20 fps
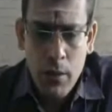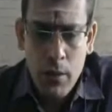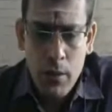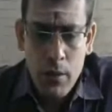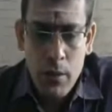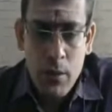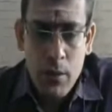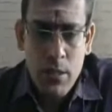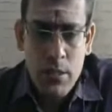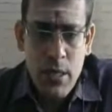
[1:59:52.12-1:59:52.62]

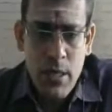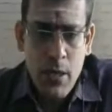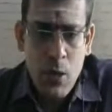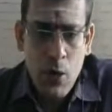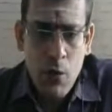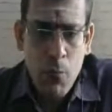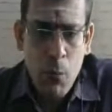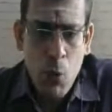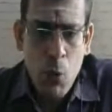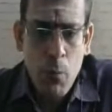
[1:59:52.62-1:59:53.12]
That's the end
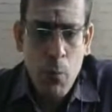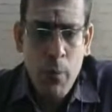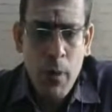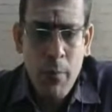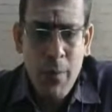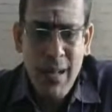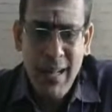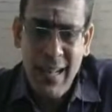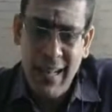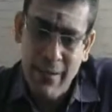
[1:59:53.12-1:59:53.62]
of problem
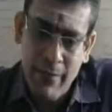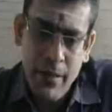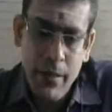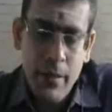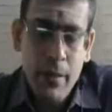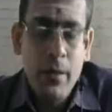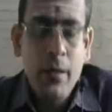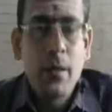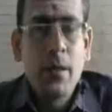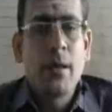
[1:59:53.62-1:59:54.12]
number 11.
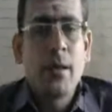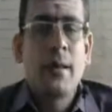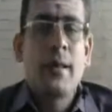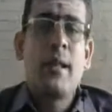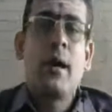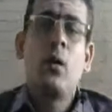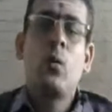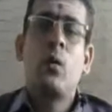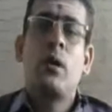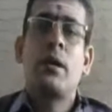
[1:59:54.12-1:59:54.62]

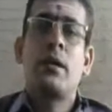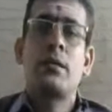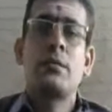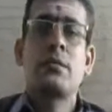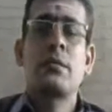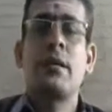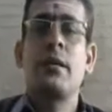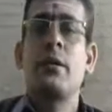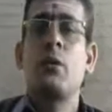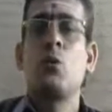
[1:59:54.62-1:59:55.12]
Now let us
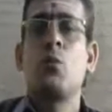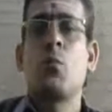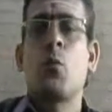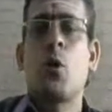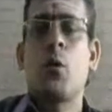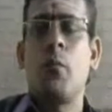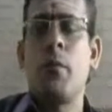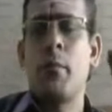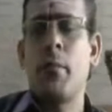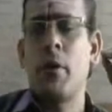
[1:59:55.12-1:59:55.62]
get into
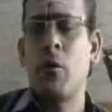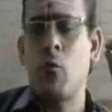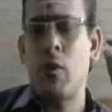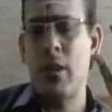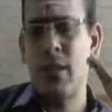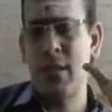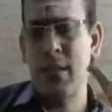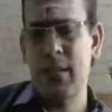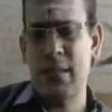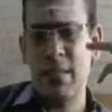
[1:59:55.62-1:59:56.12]
problem number
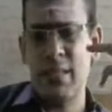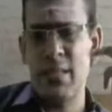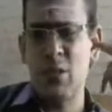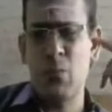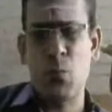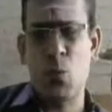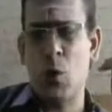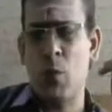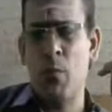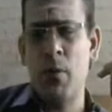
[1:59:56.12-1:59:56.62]
12. This
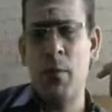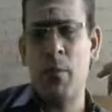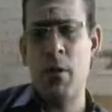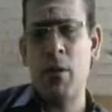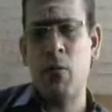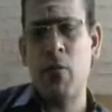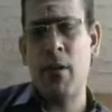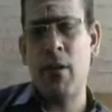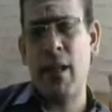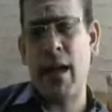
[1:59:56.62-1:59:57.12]
problem number
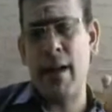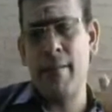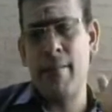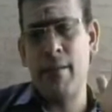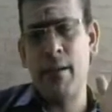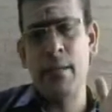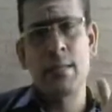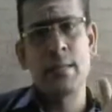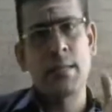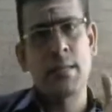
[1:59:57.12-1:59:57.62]
12 I will
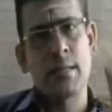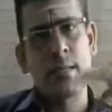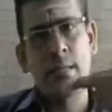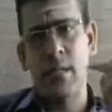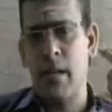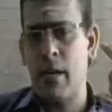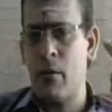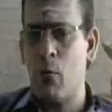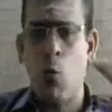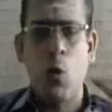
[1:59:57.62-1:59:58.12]
discuss, and
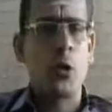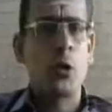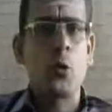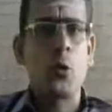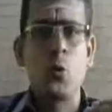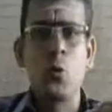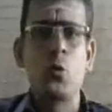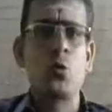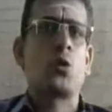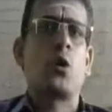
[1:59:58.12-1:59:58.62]
I want you
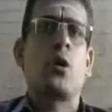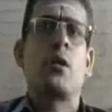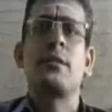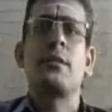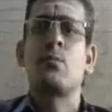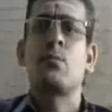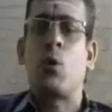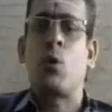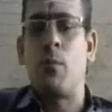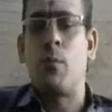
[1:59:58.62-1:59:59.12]
to solve
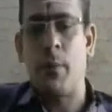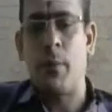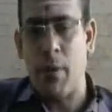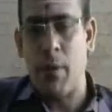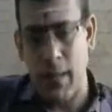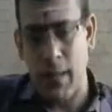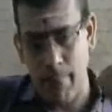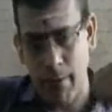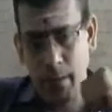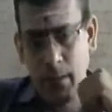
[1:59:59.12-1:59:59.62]
this problem number
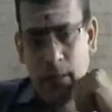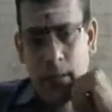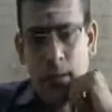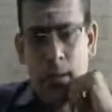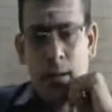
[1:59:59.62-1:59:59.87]
11.